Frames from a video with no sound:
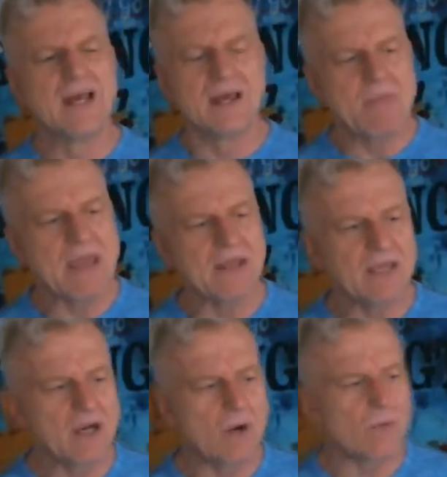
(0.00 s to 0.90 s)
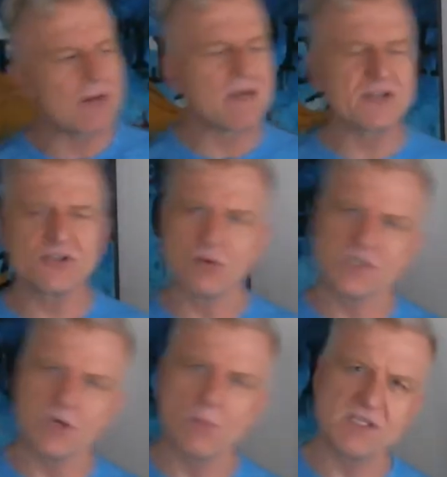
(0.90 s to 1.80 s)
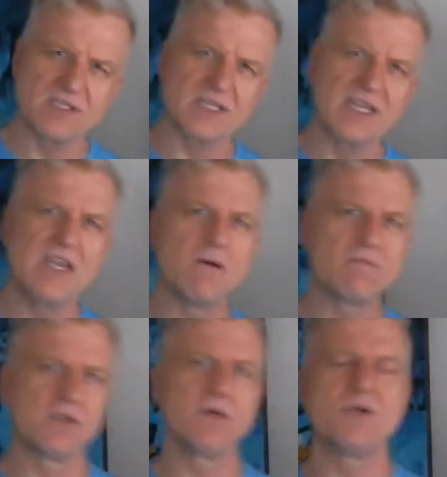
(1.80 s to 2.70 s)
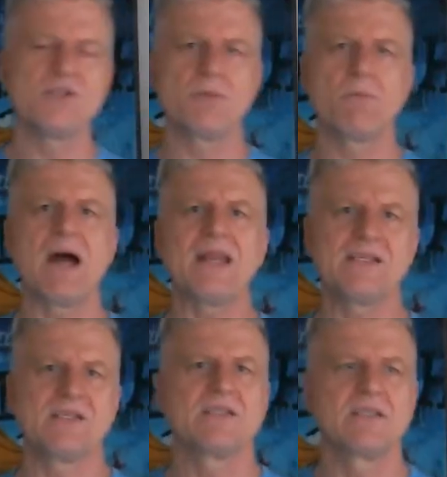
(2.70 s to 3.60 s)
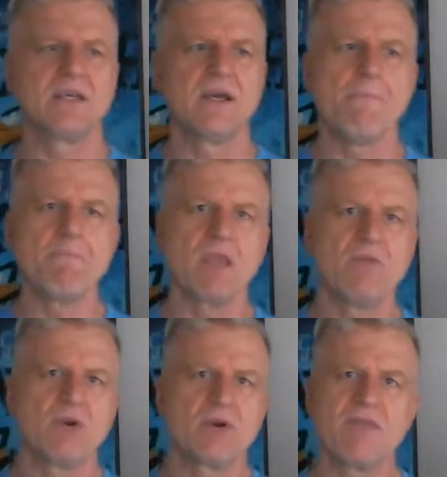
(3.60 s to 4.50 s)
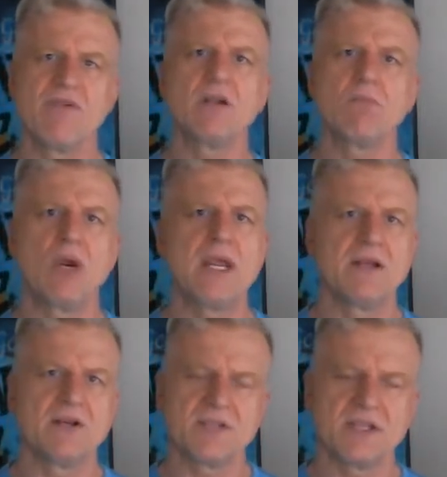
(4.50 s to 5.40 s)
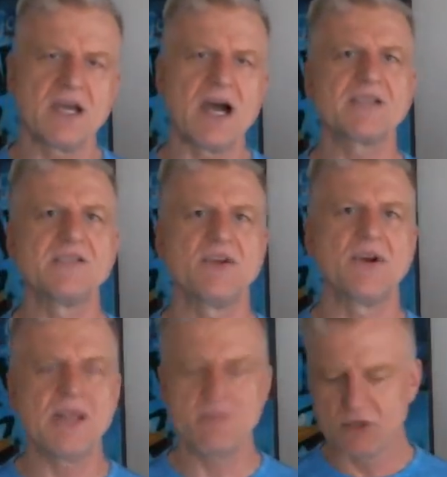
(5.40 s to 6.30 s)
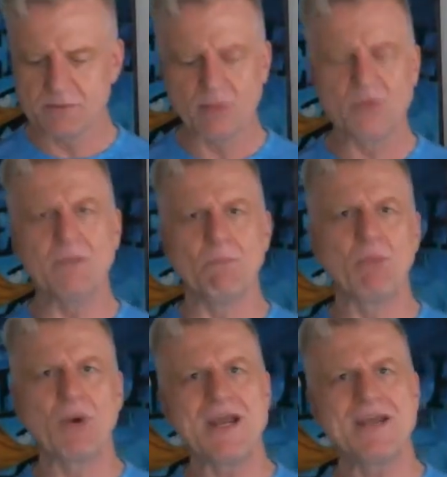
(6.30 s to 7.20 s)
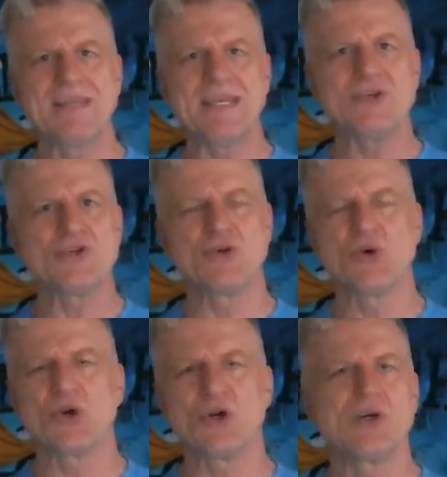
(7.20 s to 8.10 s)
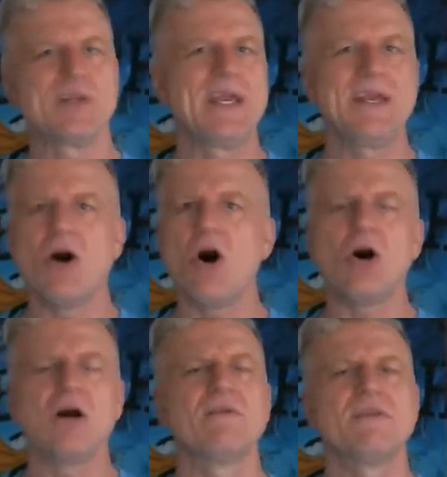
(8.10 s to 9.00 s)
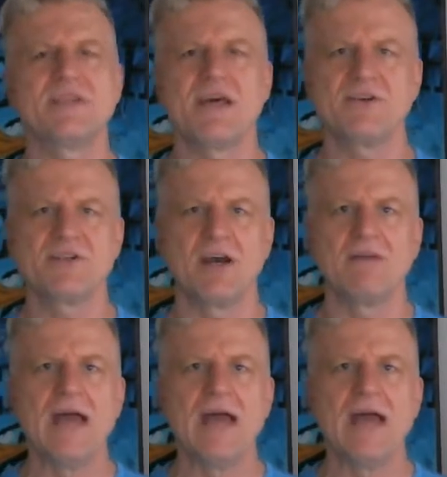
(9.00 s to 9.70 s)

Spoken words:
Man, you know what? I'm not sure it was so much as the keto flu as your body's just, if you're giving it a break and there's the toxins are eating. Most people eat bread, they eat sugar, they eat all of this other stuff.